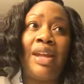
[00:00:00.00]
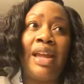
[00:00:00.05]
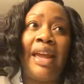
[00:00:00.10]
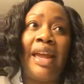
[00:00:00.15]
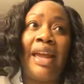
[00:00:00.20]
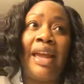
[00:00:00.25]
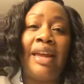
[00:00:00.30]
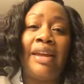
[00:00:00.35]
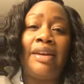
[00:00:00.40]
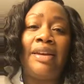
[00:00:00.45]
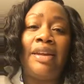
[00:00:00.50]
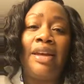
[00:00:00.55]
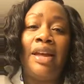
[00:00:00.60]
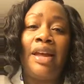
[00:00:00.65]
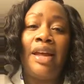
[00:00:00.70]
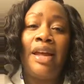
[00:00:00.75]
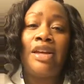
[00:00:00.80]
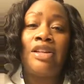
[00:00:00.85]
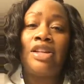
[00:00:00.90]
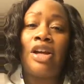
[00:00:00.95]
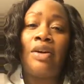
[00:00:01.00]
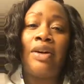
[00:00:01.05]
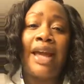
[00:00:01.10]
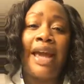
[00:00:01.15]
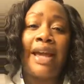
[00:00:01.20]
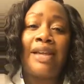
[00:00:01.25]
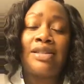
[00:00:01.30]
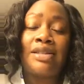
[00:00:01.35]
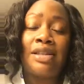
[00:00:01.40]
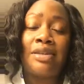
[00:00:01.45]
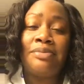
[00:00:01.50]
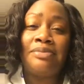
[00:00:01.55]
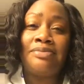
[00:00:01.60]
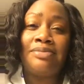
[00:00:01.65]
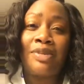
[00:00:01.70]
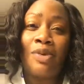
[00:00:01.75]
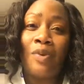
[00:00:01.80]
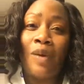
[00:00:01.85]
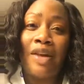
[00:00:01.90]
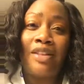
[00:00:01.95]
And don't ask
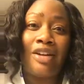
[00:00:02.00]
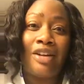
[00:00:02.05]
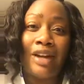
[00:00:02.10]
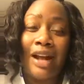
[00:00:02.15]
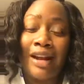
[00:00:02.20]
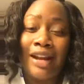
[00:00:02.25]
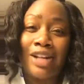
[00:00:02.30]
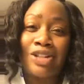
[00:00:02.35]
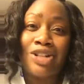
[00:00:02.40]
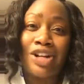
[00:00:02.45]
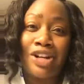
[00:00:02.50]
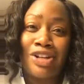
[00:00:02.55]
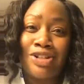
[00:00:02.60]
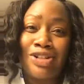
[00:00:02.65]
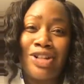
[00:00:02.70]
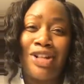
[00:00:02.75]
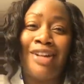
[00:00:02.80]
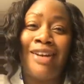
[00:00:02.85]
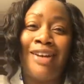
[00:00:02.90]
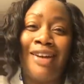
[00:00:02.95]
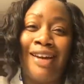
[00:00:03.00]
them why they're not at church,